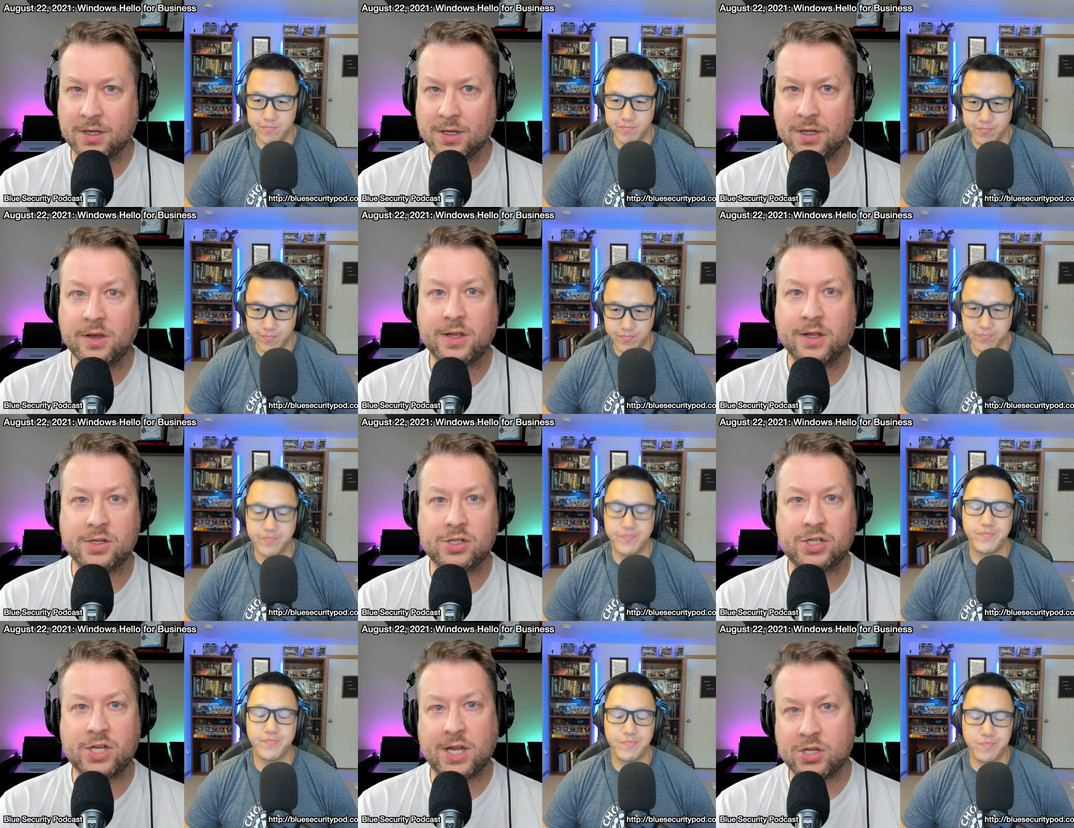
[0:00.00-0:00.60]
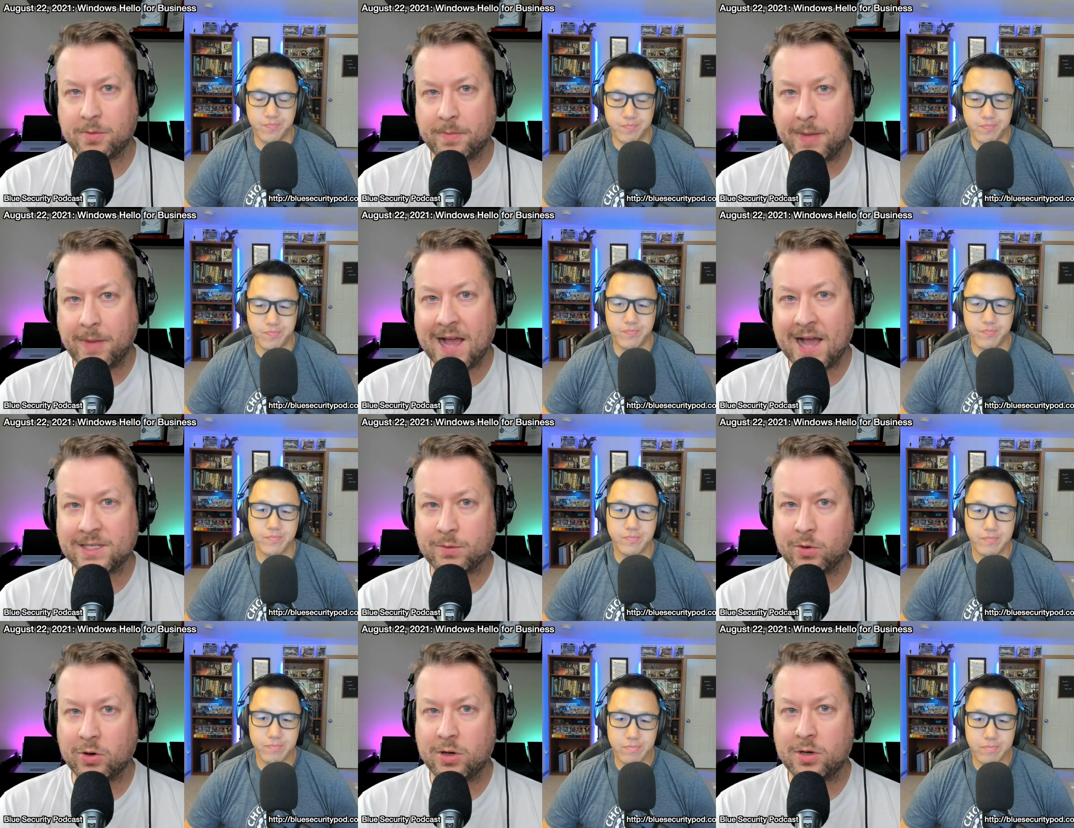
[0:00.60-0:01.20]
Speaker 1: You can change your
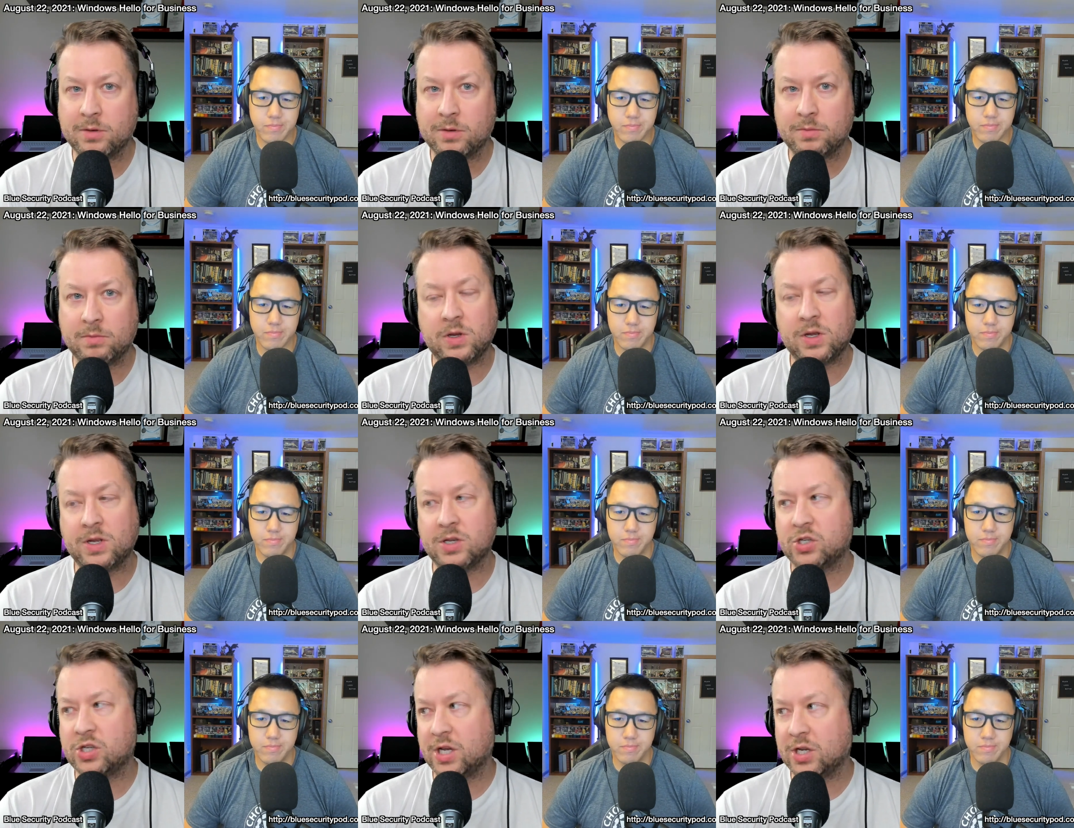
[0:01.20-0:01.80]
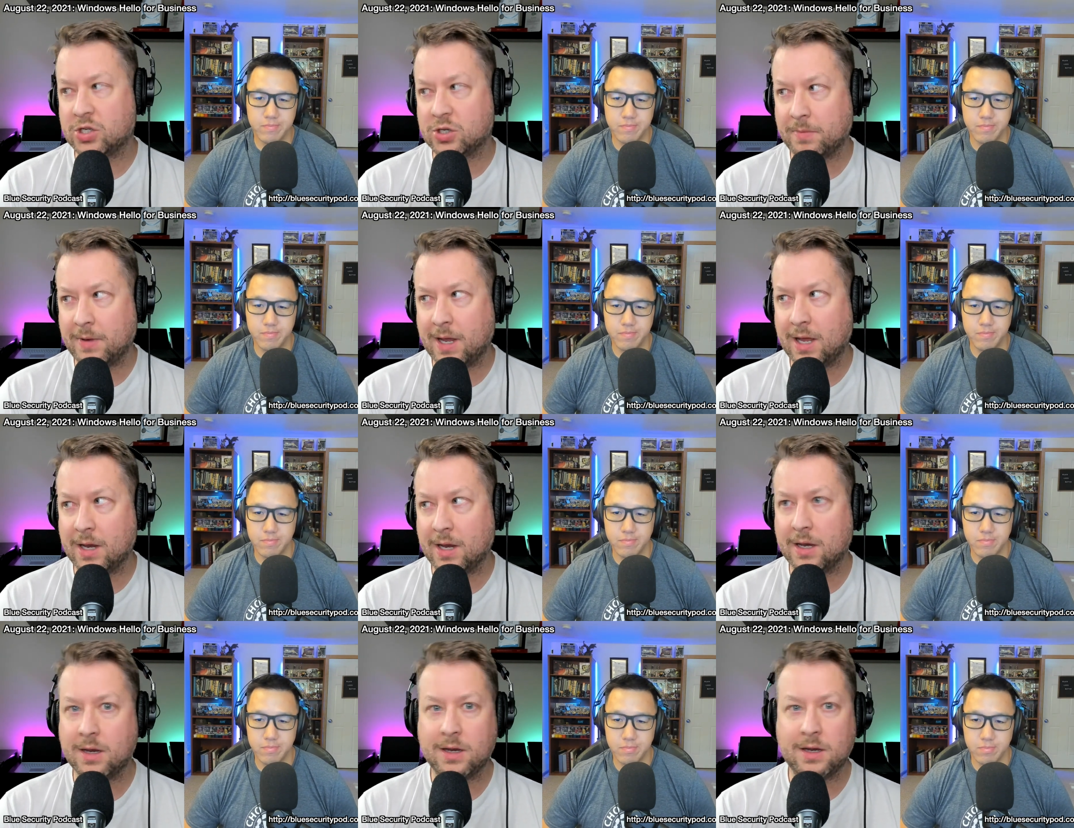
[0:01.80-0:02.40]
password, you can change your
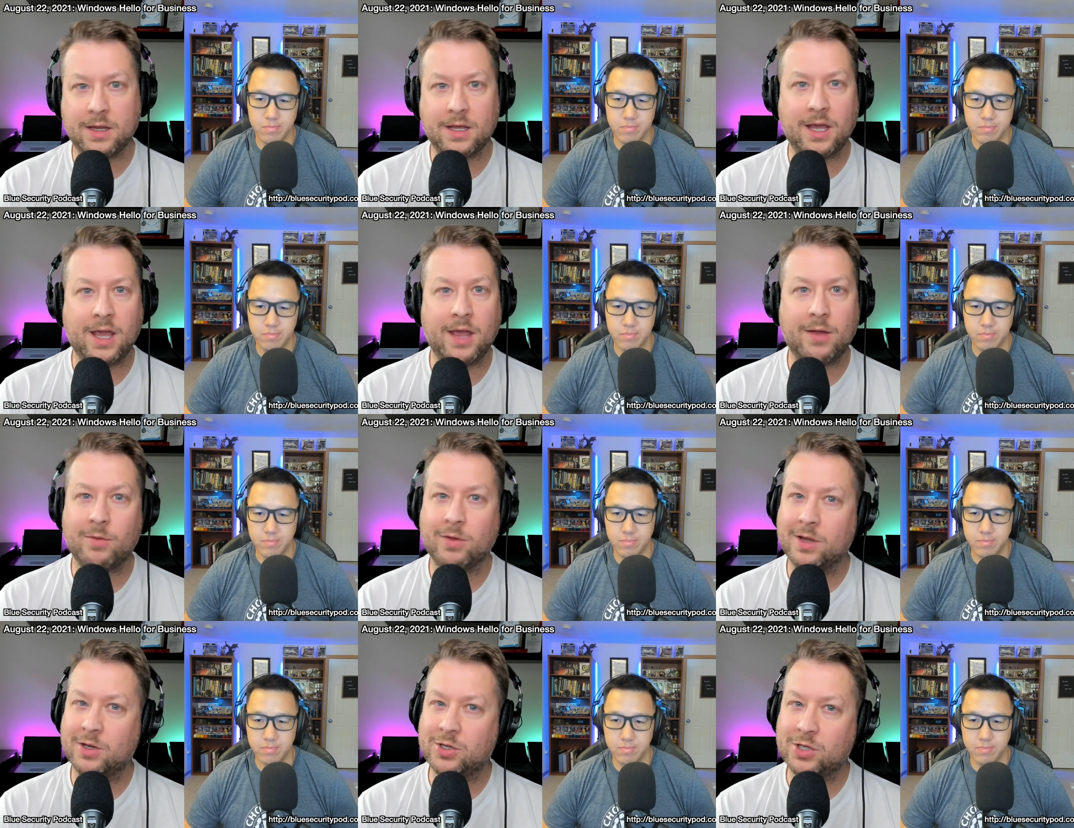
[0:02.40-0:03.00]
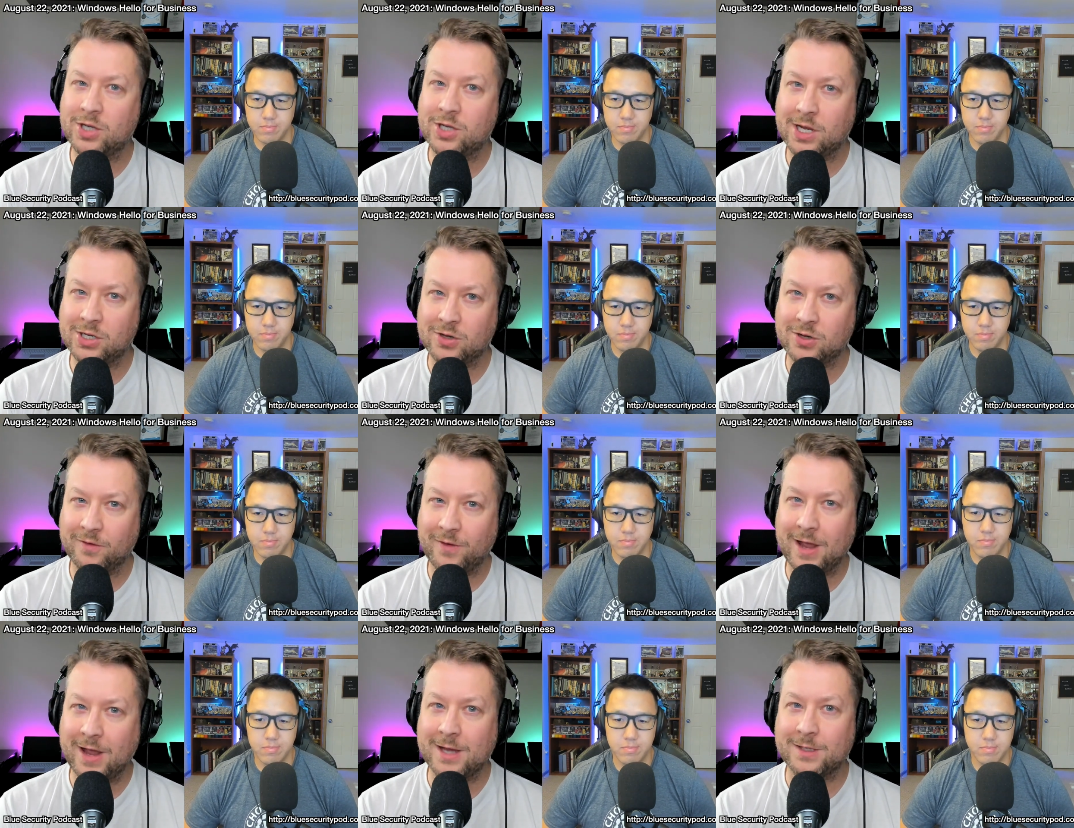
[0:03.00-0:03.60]
PIN, can't really change your
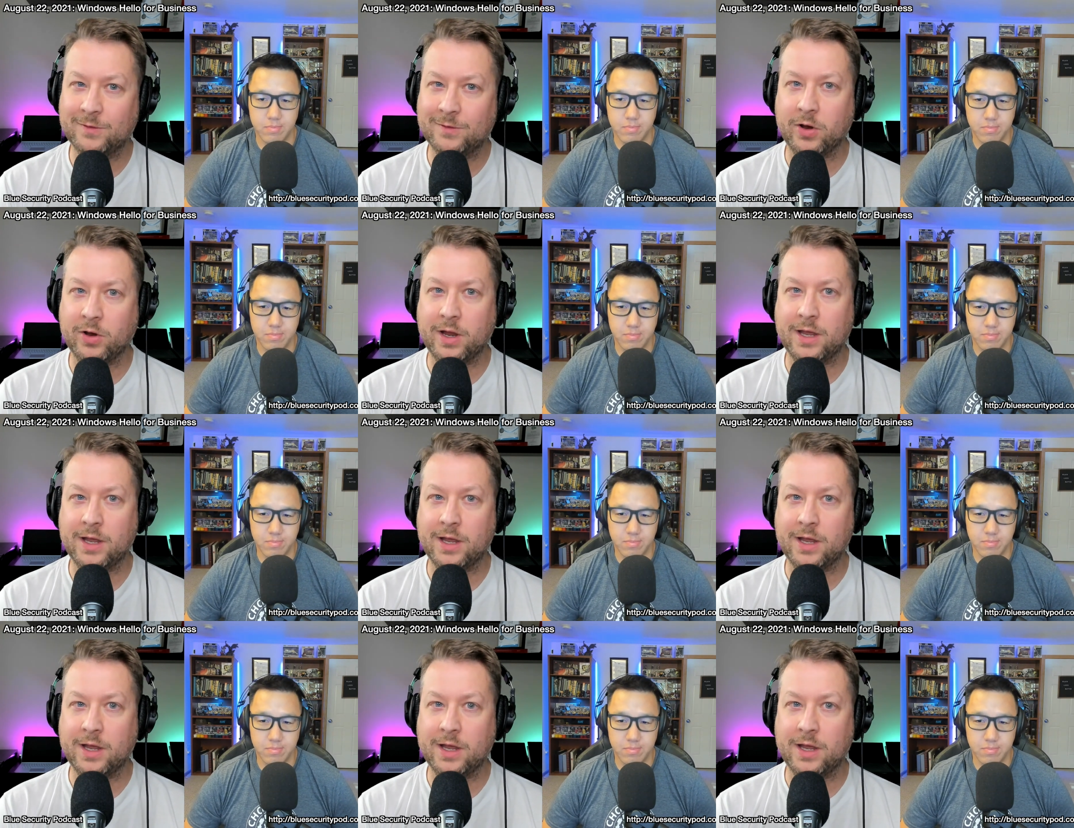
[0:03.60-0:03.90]
face very